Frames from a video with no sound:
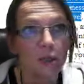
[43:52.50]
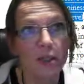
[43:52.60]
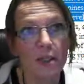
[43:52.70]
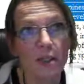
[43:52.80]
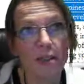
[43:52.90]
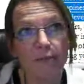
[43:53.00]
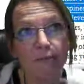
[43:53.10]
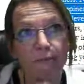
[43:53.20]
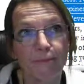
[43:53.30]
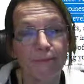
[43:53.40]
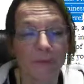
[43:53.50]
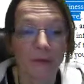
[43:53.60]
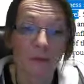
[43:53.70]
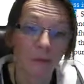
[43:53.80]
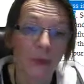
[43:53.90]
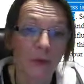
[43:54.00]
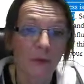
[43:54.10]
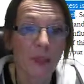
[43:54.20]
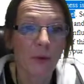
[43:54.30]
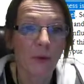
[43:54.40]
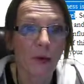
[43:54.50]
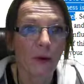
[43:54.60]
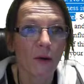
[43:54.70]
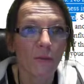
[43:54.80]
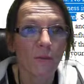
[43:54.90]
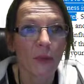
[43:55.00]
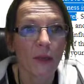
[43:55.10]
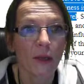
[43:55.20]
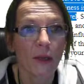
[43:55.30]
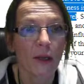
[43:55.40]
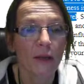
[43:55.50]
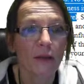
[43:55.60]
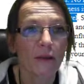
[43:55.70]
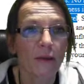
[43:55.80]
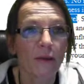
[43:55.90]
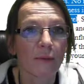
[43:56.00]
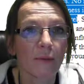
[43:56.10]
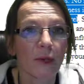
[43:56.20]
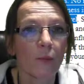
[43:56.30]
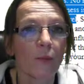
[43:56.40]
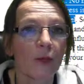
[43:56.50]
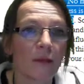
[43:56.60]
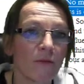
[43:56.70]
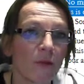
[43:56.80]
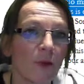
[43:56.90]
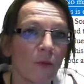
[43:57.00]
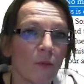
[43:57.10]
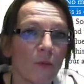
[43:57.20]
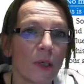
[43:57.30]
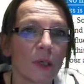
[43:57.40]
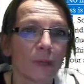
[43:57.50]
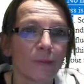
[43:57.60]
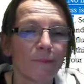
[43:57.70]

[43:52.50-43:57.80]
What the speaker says: So this is, well, already quite long, and I hope I've given you